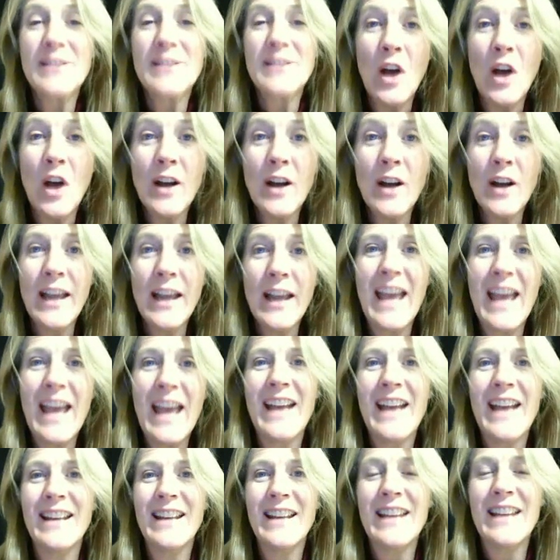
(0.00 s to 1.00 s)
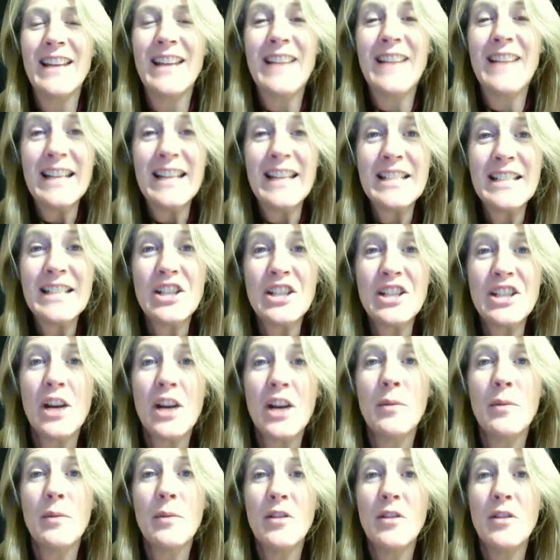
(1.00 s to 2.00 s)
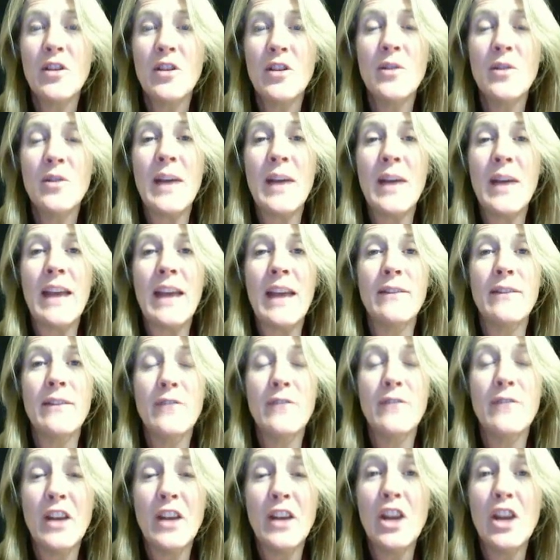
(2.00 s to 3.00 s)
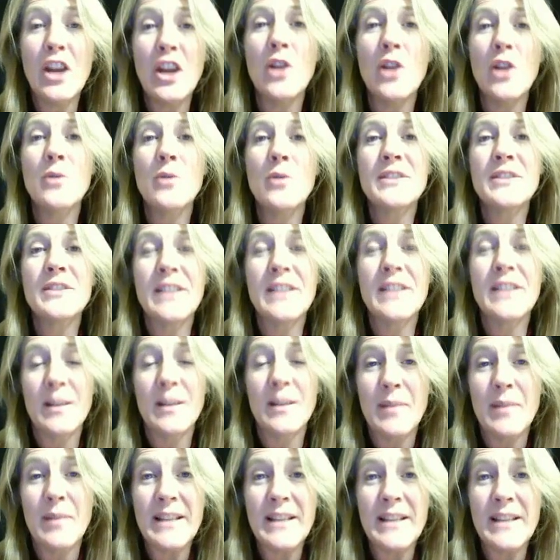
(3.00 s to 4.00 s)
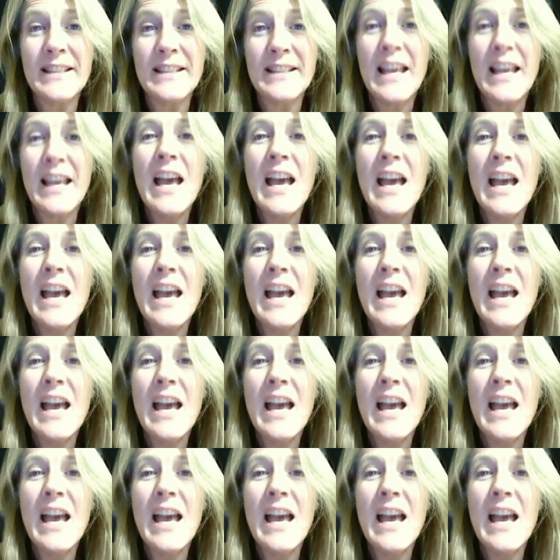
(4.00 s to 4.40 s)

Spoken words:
Long and I'd like to share with you a video syllabus,